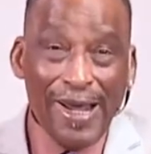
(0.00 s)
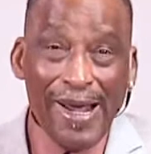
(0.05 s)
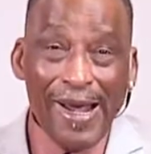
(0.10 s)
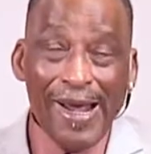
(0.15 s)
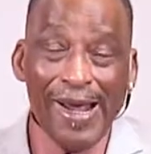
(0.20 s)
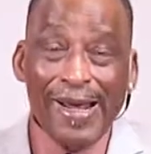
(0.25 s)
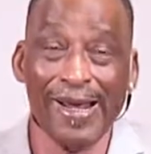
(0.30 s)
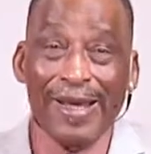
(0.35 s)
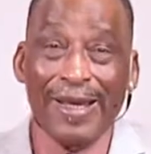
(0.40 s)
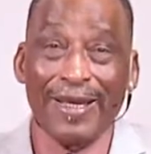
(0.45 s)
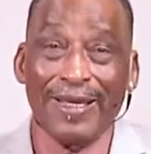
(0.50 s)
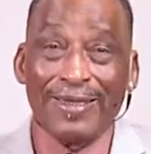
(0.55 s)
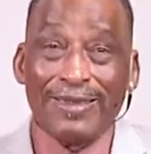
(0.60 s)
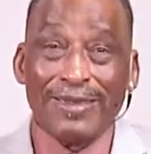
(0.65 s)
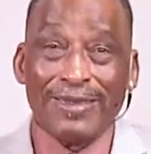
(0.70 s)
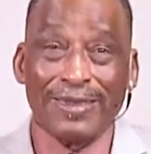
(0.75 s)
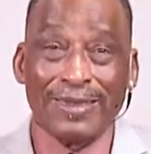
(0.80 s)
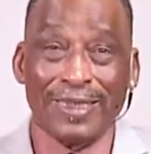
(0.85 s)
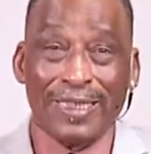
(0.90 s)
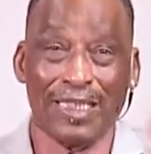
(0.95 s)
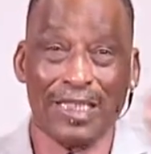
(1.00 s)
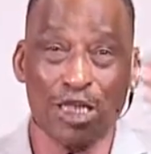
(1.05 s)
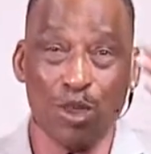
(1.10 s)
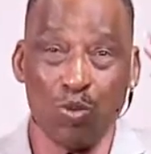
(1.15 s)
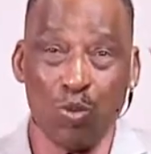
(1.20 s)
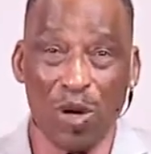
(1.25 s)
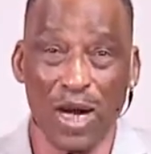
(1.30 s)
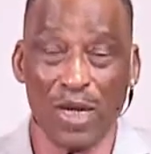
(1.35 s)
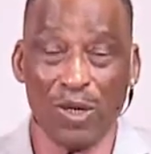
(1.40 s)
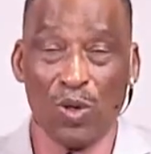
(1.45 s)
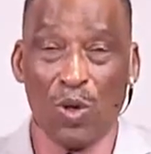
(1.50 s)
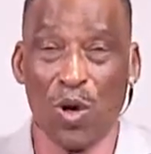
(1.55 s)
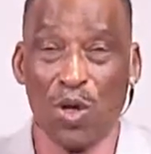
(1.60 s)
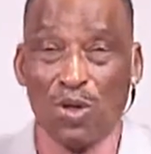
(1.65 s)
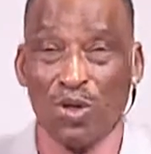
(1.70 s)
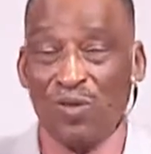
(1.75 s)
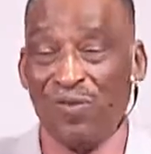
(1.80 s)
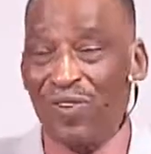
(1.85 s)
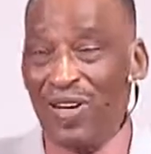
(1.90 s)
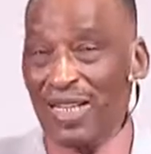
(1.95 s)
And this is where
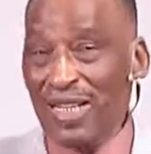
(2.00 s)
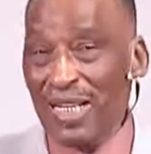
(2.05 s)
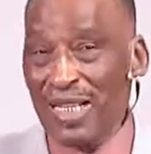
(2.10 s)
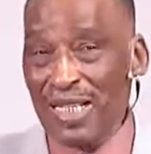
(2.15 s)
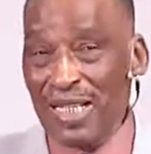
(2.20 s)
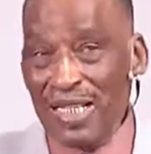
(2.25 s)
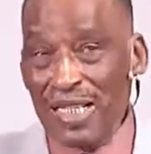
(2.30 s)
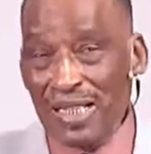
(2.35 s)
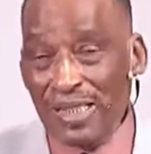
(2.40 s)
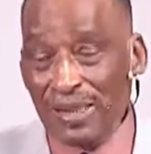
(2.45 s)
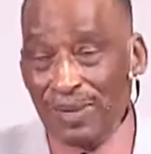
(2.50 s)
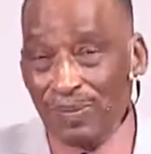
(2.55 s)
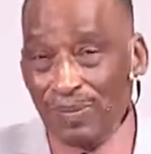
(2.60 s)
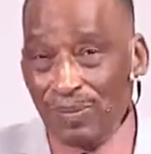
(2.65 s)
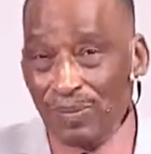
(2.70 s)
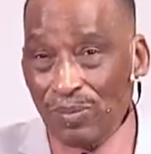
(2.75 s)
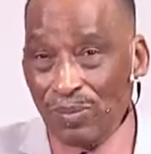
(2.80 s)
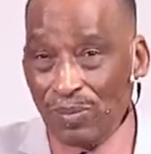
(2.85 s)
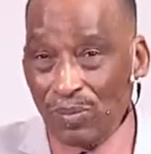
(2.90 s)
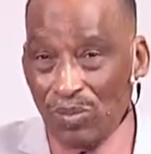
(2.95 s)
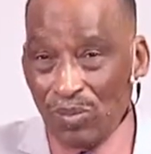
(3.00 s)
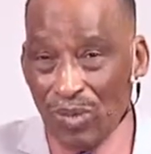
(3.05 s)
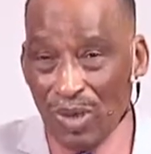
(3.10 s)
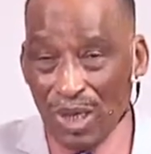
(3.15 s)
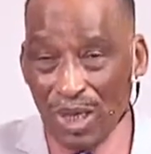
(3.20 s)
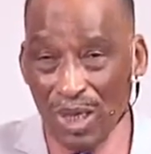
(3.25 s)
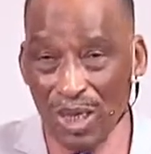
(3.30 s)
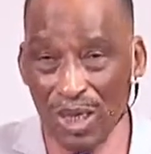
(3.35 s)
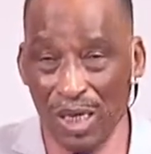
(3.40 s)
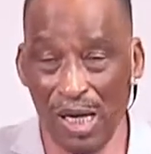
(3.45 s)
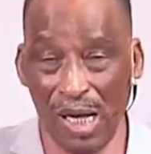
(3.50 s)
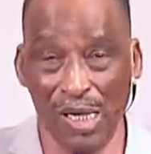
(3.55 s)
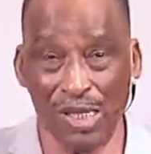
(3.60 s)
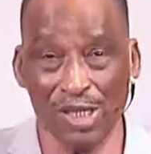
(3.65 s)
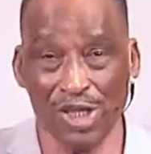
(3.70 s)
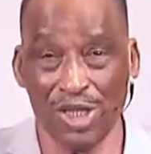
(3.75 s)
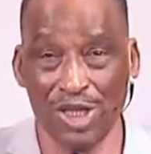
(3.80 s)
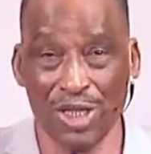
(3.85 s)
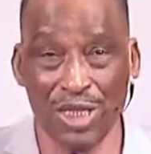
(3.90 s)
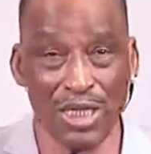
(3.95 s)
God the Father is.
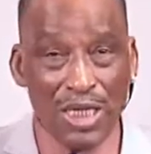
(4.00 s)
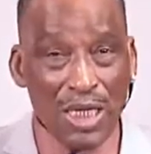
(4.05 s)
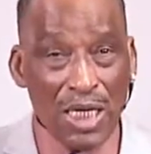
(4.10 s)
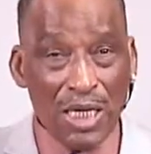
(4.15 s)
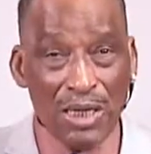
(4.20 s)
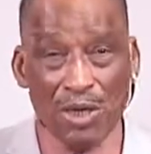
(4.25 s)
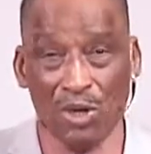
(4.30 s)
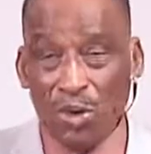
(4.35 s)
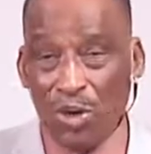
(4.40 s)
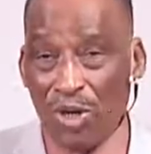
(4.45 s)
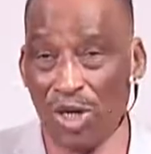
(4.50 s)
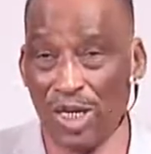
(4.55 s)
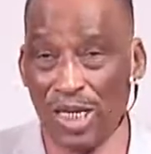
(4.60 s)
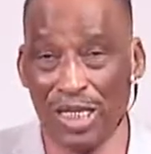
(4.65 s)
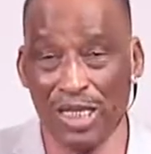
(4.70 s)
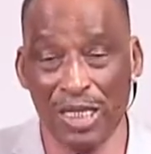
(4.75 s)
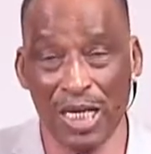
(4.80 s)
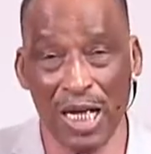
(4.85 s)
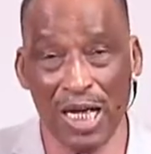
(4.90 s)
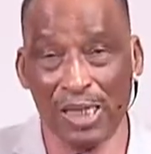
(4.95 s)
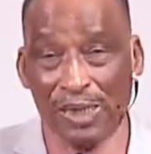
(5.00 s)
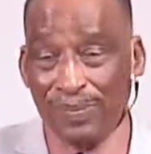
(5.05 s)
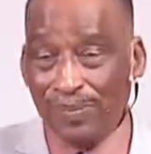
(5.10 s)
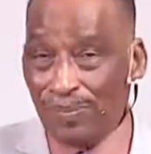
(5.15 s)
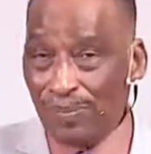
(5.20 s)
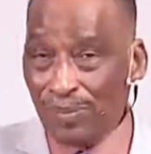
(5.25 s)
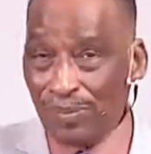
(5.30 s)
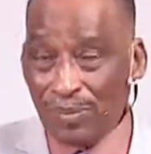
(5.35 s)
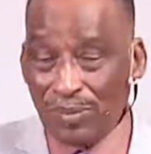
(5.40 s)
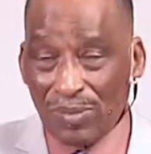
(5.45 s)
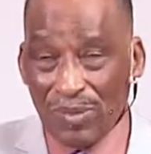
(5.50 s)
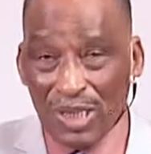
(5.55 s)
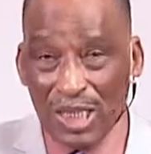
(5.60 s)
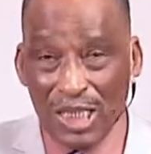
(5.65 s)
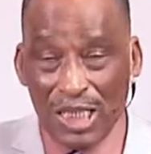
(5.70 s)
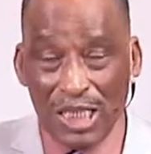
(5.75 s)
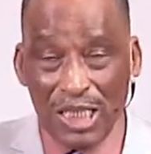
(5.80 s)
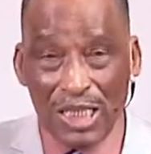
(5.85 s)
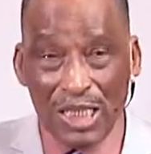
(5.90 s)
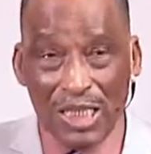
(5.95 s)
And Jesus has already said
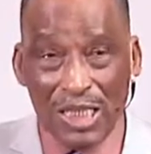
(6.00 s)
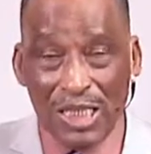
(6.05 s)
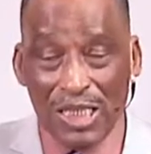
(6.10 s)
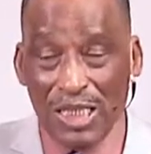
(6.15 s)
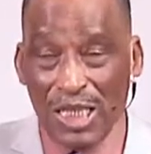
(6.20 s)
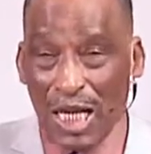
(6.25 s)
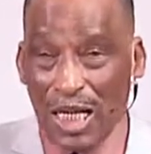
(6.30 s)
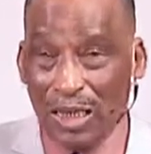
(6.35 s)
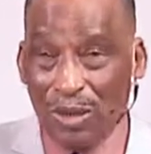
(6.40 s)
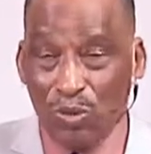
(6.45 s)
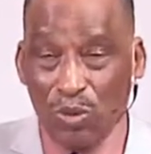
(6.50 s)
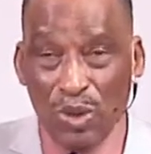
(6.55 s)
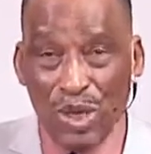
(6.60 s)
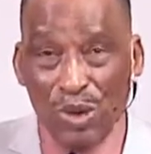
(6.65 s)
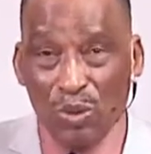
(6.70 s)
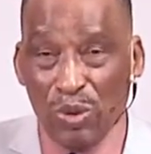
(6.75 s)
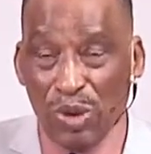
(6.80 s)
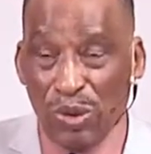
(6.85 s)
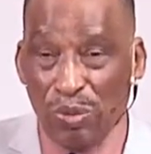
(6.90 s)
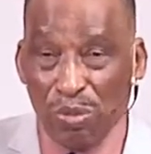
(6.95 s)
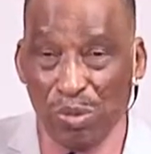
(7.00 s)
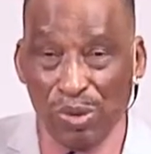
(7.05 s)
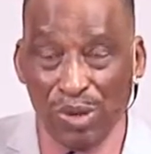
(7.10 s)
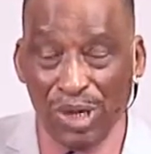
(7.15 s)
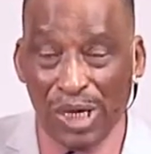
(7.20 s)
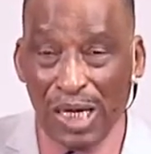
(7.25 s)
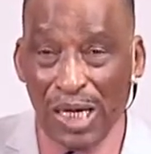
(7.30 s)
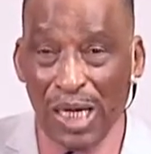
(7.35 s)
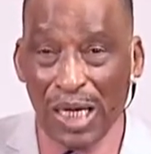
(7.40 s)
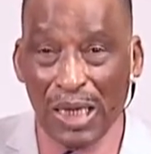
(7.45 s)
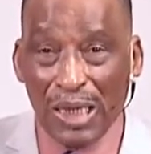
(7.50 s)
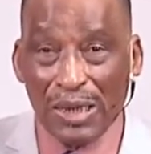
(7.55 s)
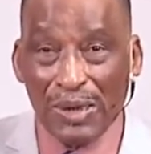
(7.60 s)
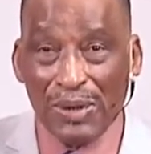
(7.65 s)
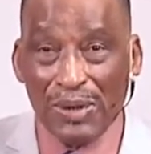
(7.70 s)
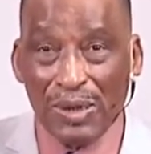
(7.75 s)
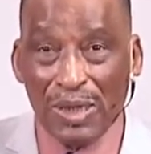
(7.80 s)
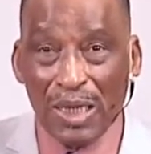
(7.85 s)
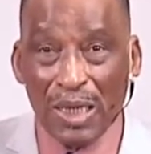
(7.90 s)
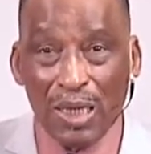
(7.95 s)
that when we pray
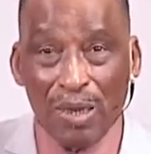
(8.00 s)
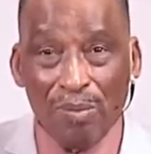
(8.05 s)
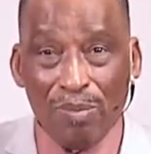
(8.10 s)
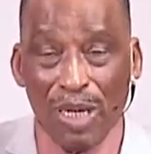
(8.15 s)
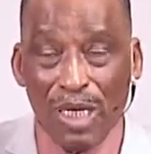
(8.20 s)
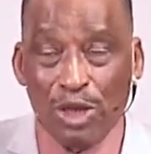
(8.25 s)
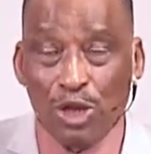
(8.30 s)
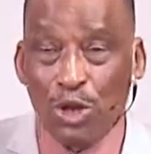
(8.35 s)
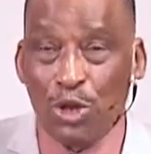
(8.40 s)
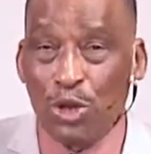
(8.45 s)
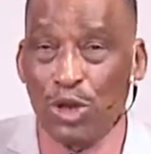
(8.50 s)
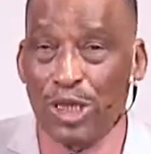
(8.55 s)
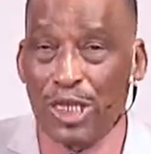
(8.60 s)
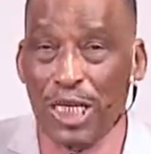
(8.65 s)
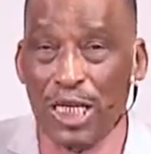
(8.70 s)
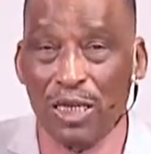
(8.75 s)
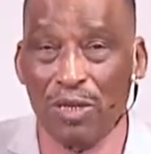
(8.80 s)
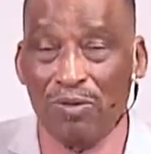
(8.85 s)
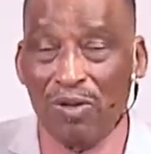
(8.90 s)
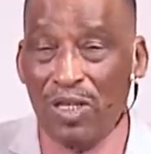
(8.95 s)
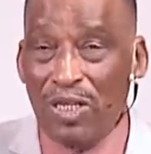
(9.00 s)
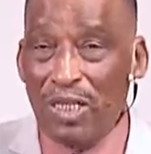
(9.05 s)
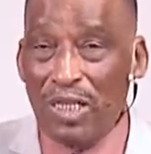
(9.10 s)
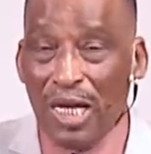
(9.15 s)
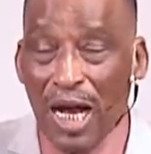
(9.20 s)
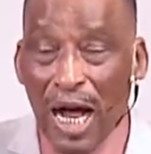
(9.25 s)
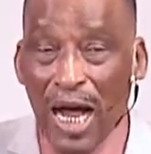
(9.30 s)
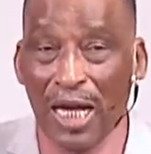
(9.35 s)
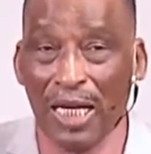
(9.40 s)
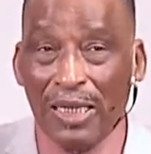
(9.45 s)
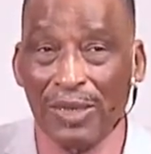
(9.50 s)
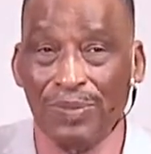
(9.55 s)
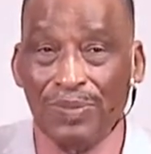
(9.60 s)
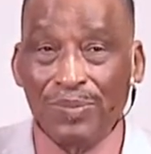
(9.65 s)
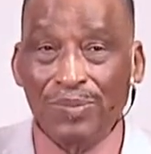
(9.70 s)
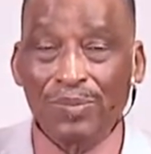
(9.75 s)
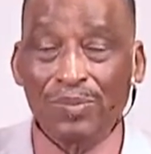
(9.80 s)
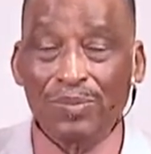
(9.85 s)
in Matthew 6, verse 9,